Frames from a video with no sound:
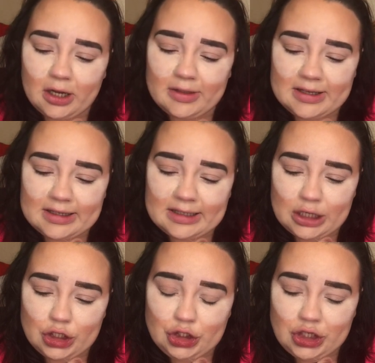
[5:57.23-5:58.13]
This is
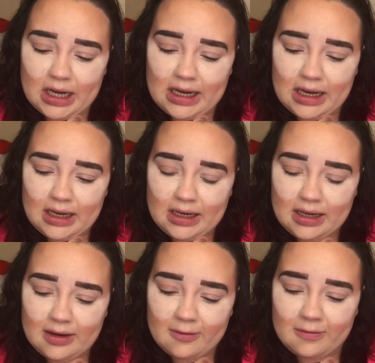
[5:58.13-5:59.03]
in
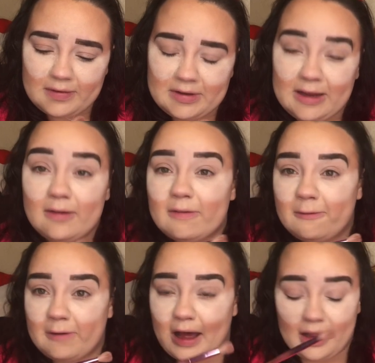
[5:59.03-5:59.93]

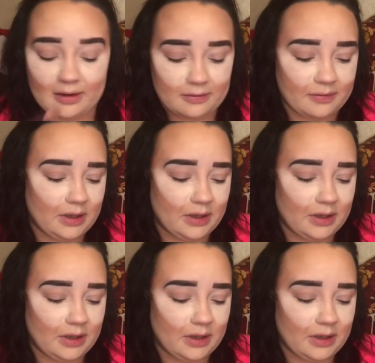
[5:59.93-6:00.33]
J55.